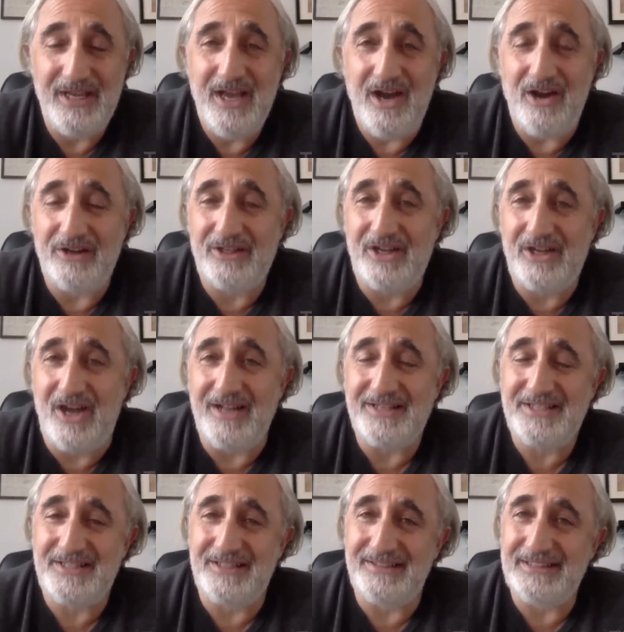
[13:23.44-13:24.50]
are
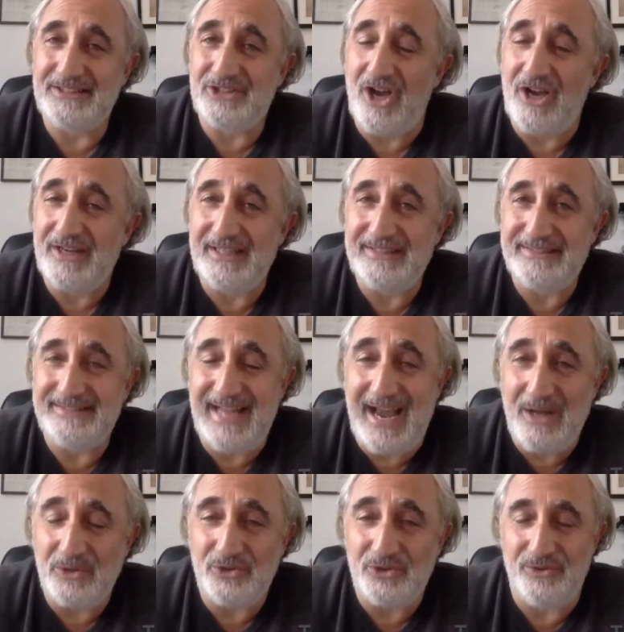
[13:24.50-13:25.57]
constantly talking
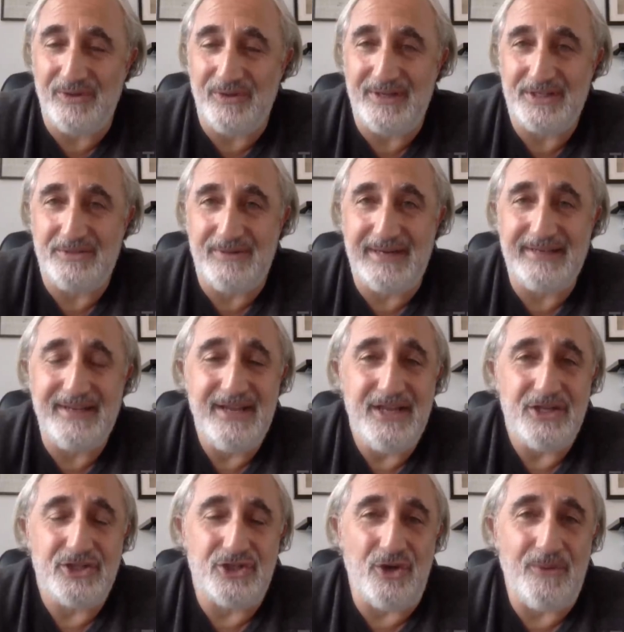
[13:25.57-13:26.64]
down to us, right?
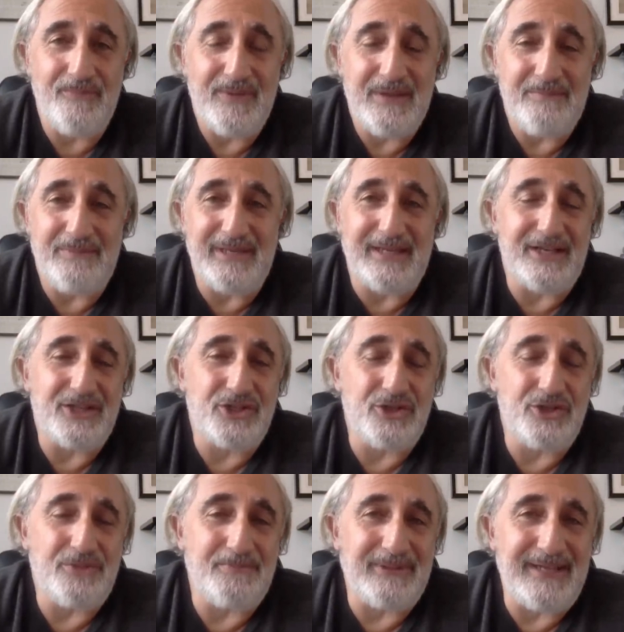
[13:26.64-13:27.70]
So because
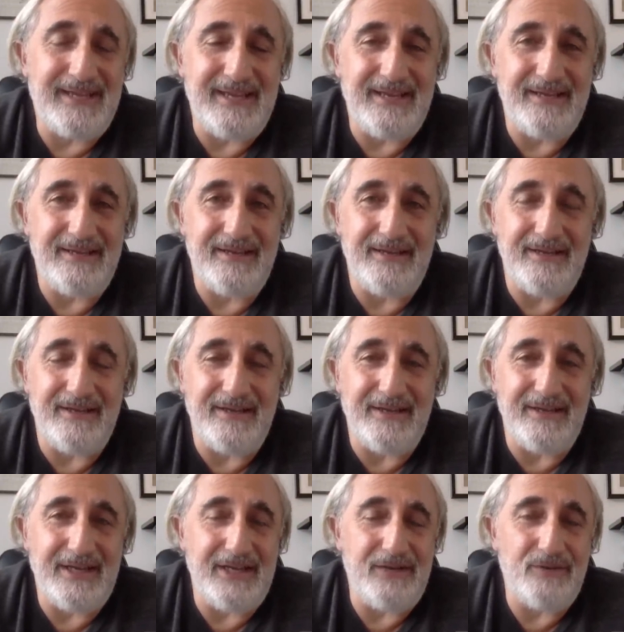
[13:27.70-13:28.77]
you play a
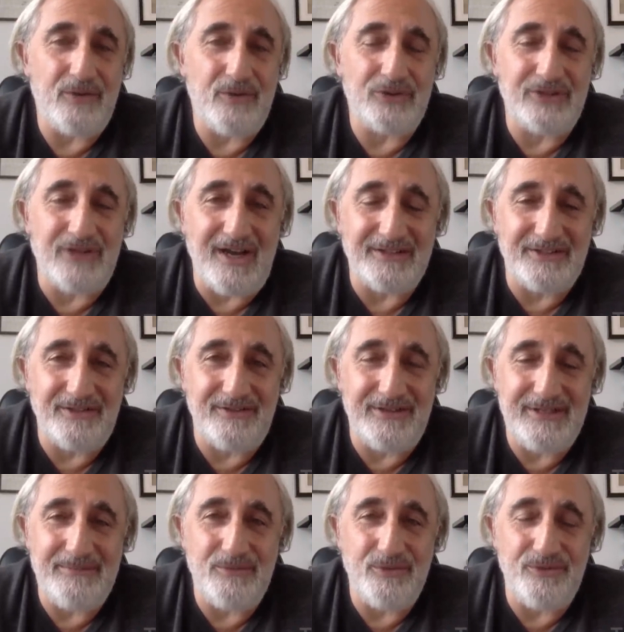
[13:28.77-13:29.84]
hero doctor
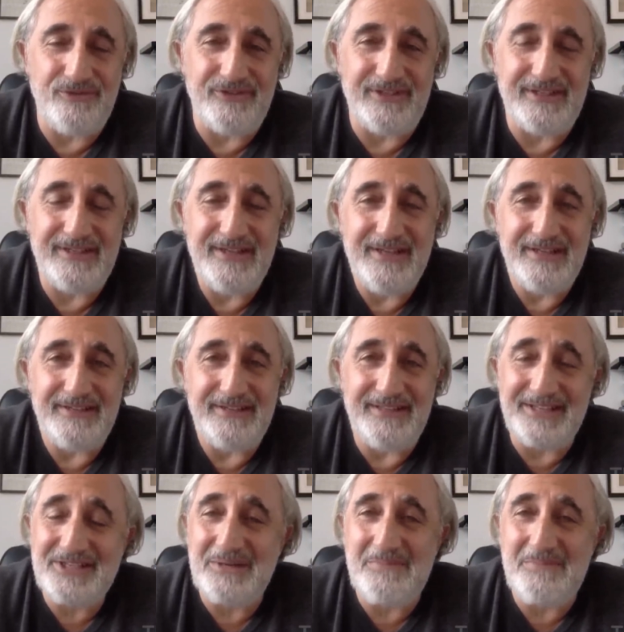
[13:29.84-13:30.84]
in a movie doesn't